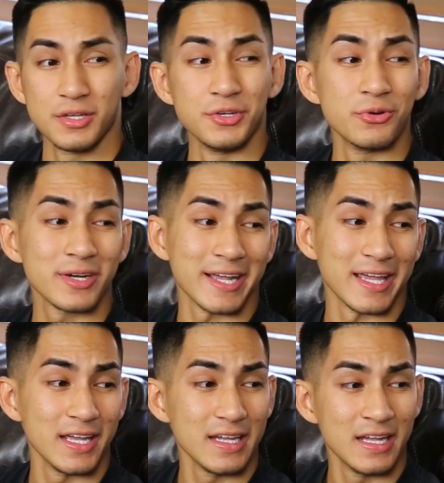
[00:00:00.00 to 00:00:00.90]
You know what I
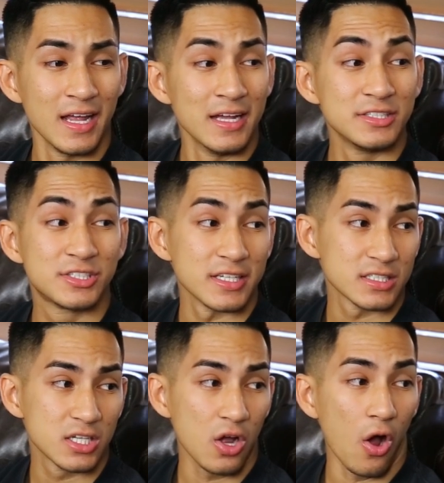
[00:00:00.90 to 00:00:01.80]
hate?
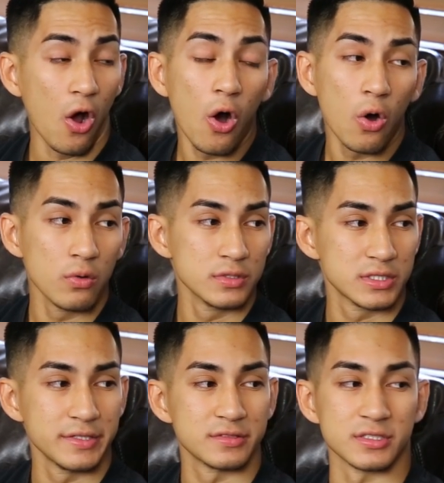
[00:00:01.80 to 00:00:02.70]
Jessica always
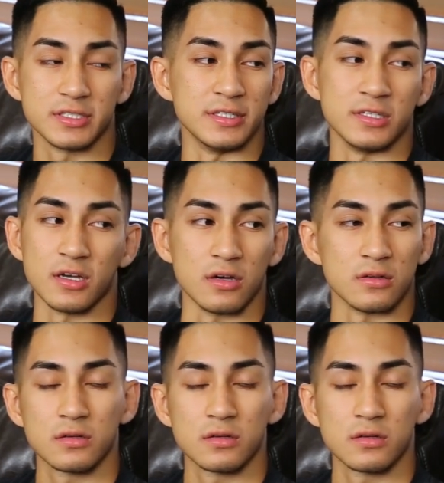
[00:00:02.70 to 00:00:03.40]
leaves a seat down.